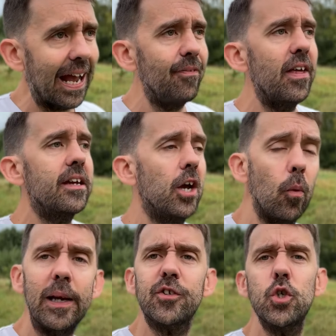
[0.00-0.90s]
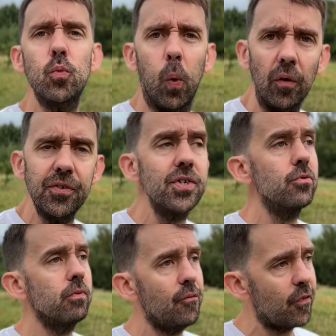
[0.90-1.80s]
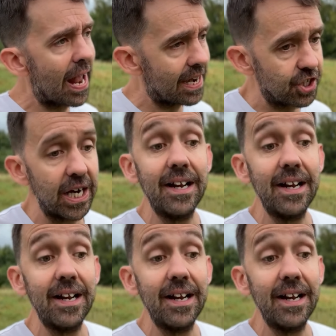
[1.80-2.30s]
and they're going to want revenge.